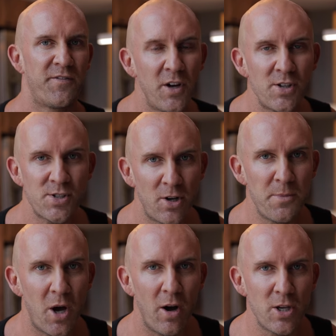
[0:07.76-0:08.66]
The first
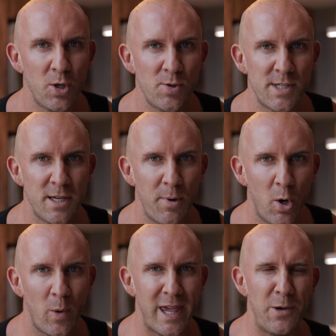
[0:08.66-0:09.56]
time that I used
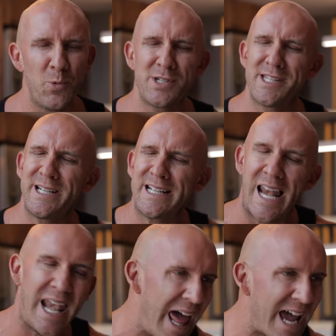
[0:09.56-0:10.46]
Dbol, it was the
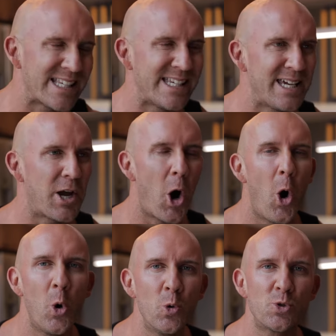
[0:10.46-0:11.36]
classic
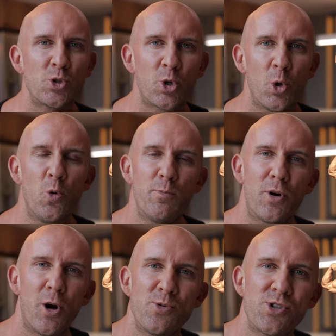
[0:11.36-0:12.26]
old school
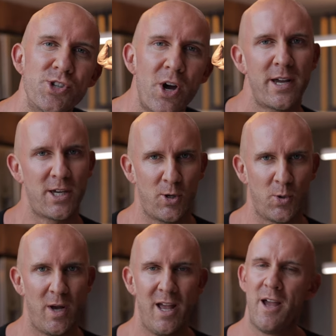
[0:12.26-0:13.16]
bro
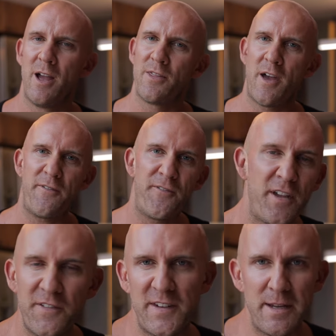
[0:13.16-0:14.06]
cycle. The
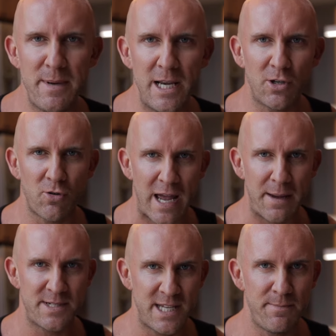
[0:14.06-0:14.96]
50
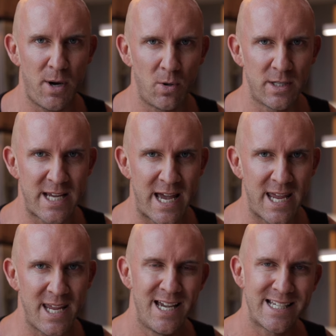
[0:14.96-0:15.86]
milligram Dbol a
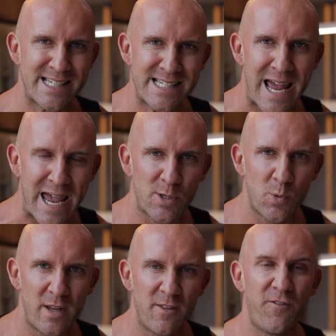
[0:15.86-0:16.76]
day,
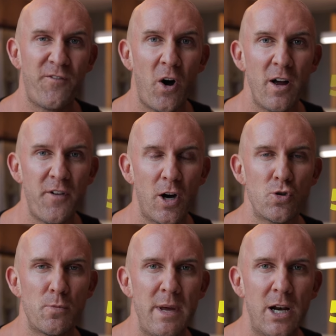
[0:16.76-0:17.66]
stacked with
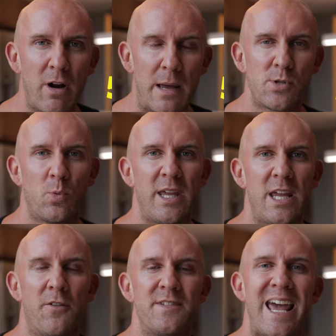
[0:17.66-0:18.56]
500 milligrams a week of